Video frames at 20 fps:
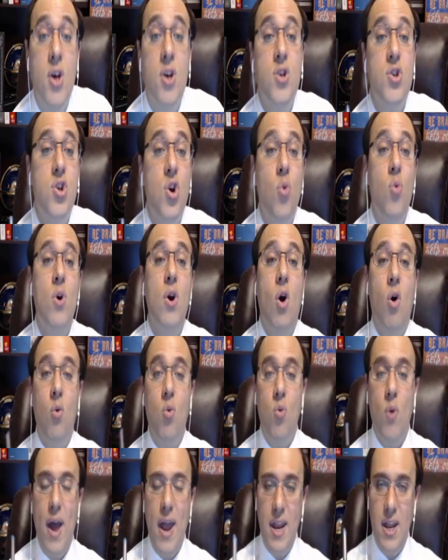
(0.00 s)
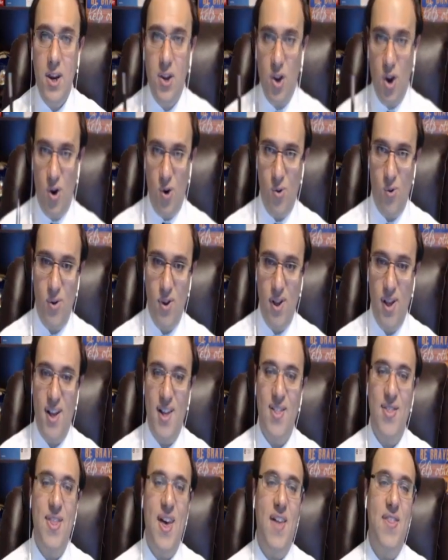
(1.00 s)
So we already know
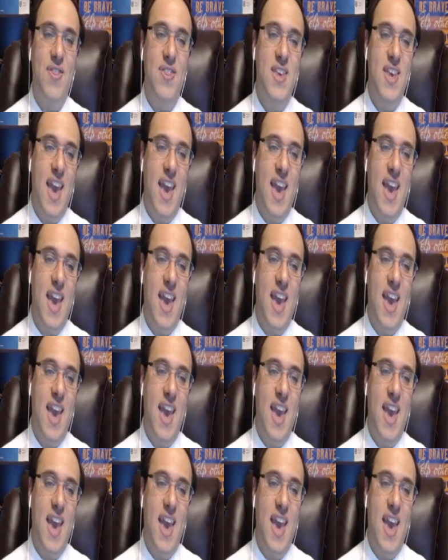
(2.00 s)
that